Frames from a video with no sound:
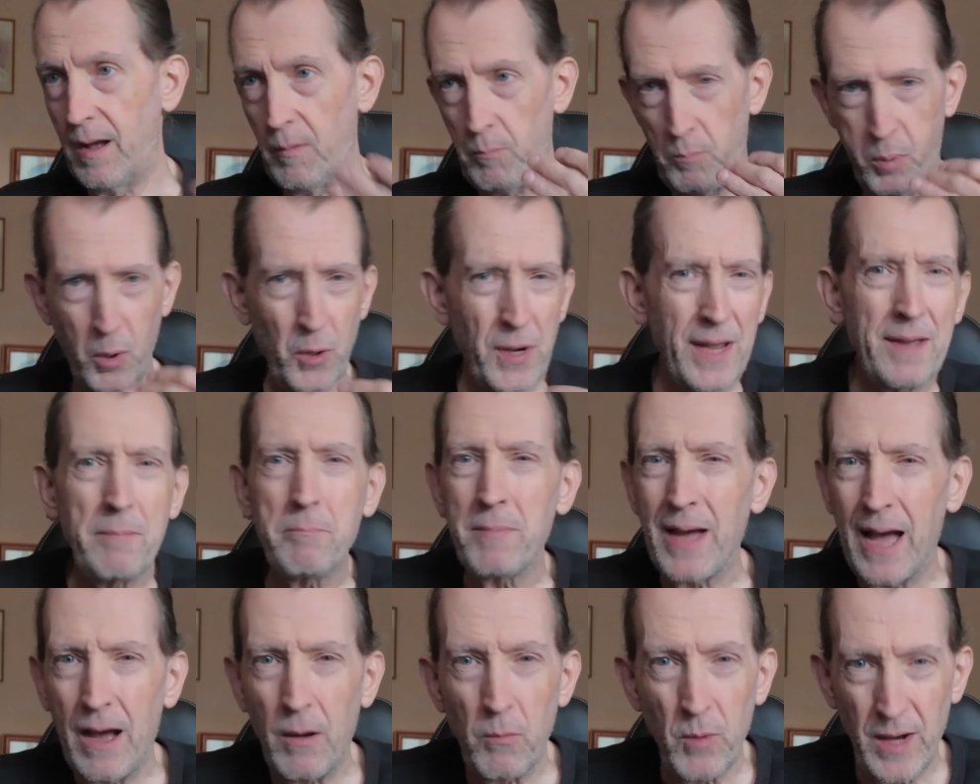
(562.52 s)
Put it in
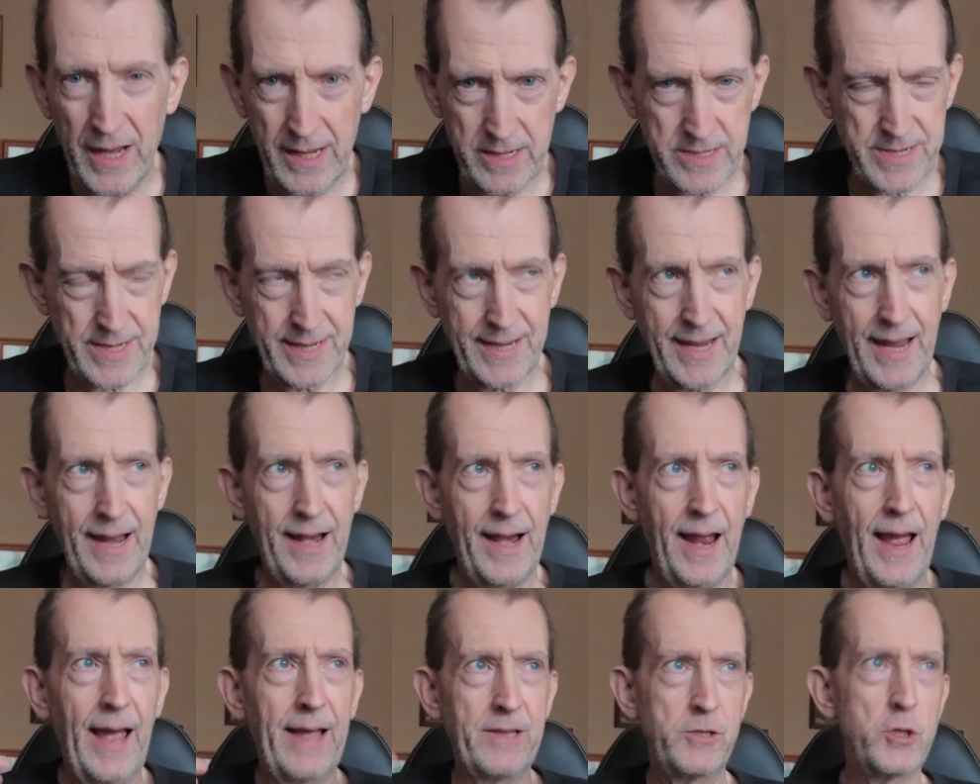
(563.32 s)
my words
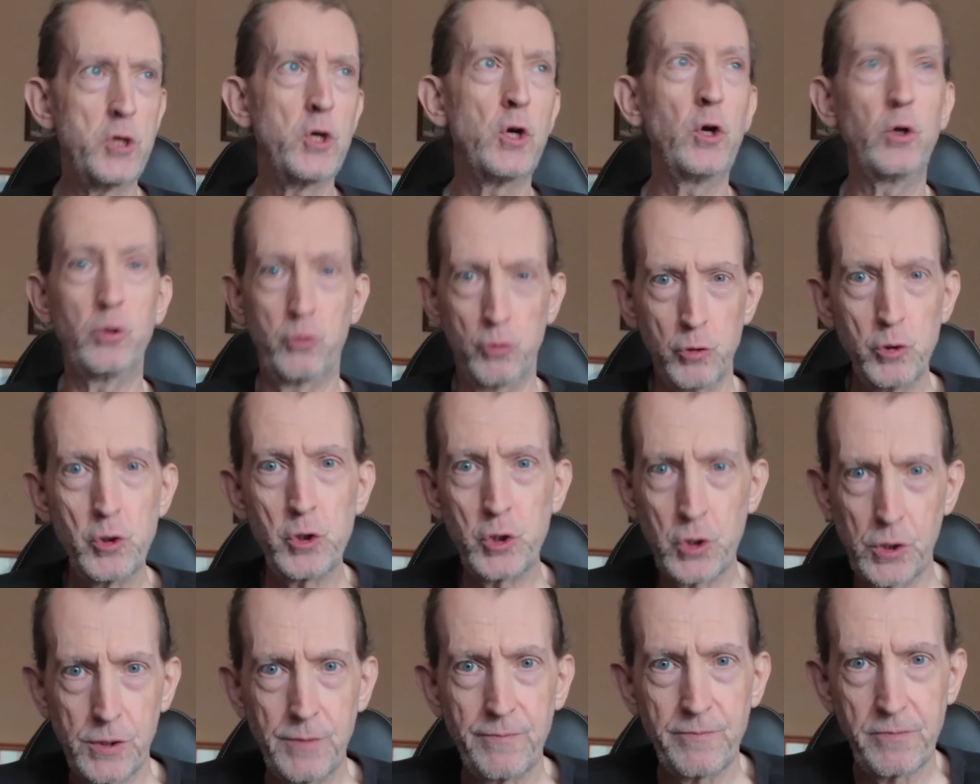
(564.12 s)
again, a
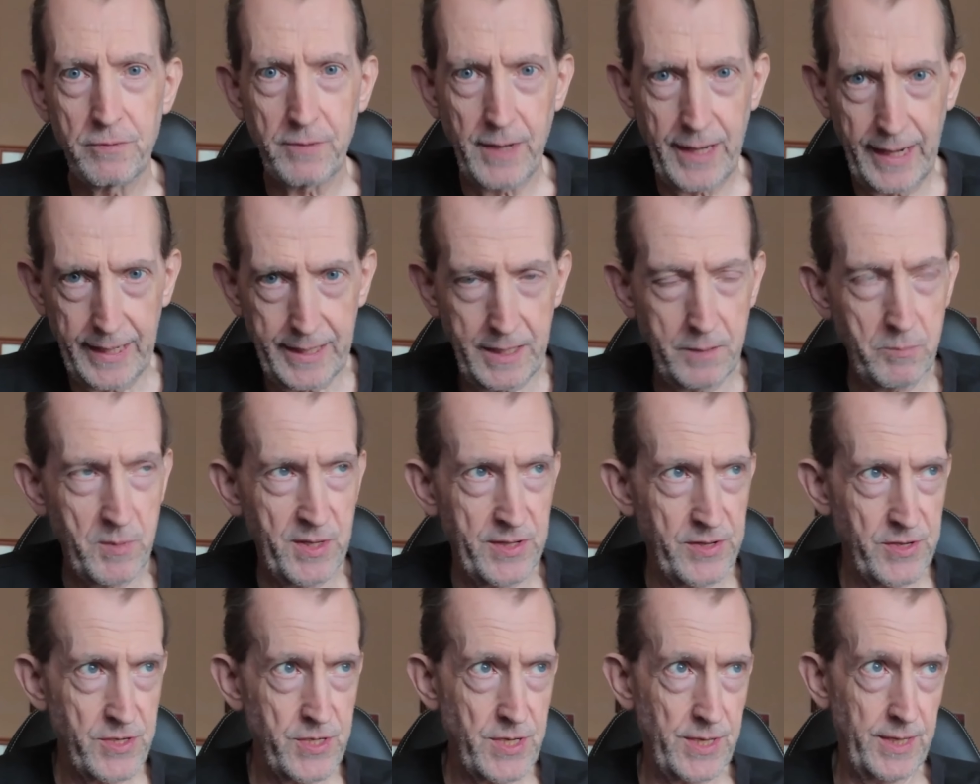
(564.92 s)
judge, for
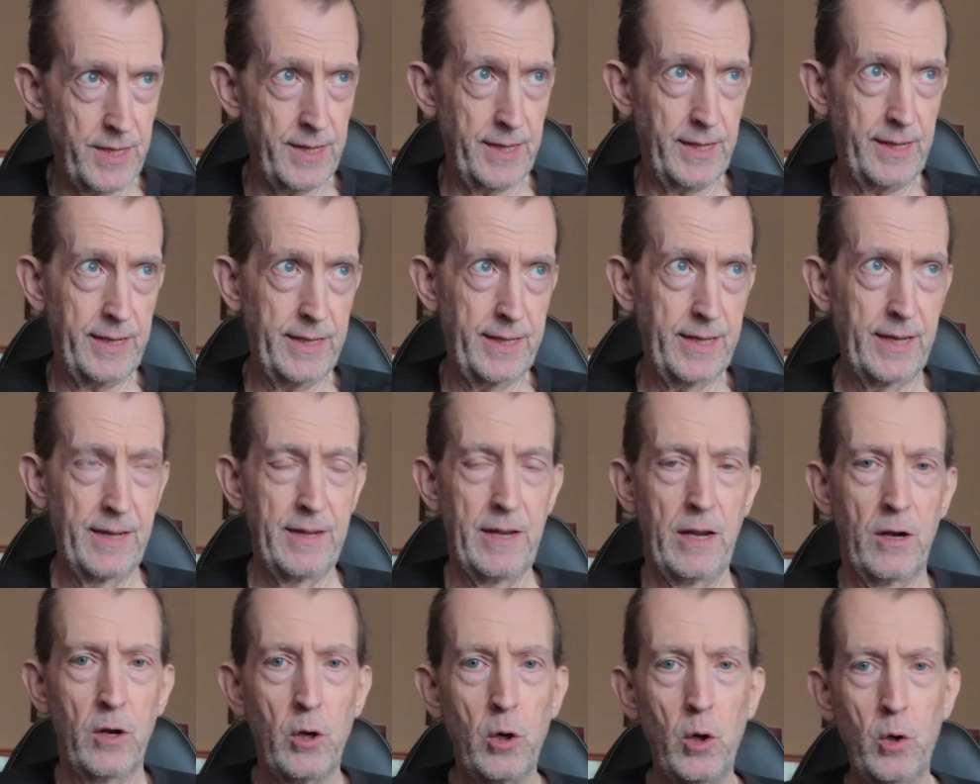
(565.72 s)
argument's sake,
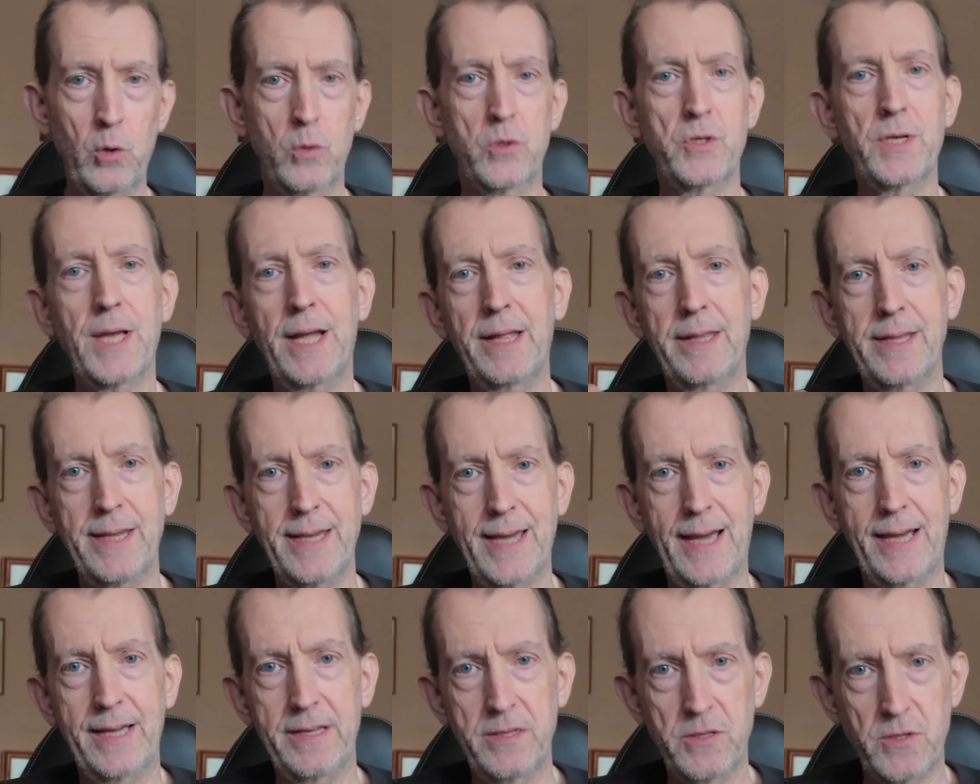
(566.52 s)
looks at
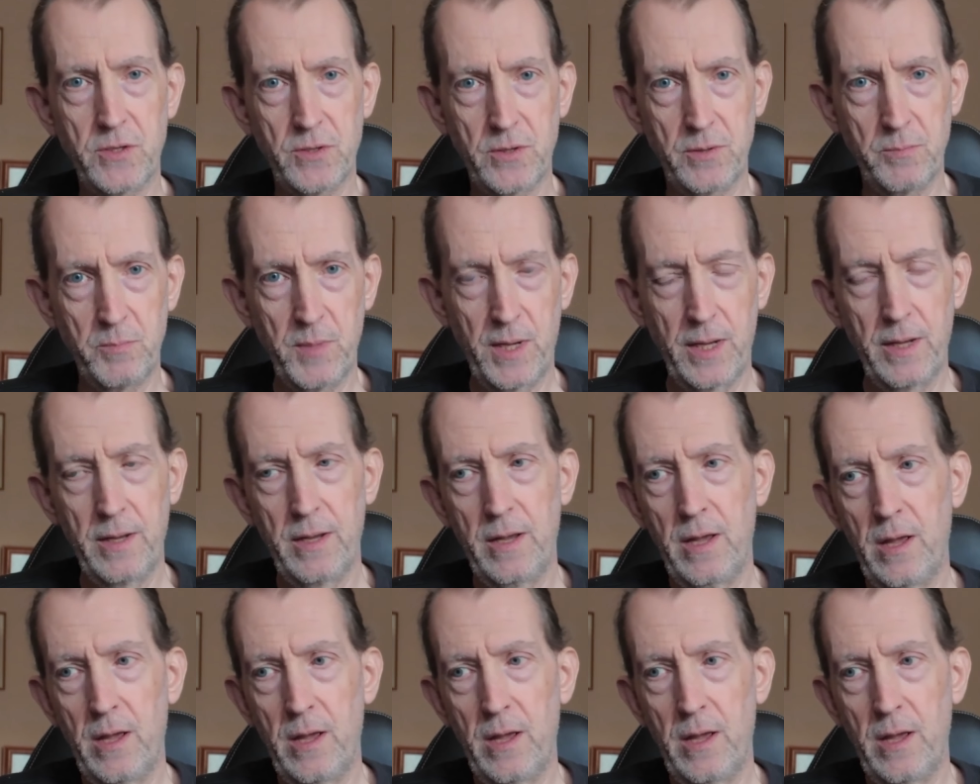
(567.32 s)
the item,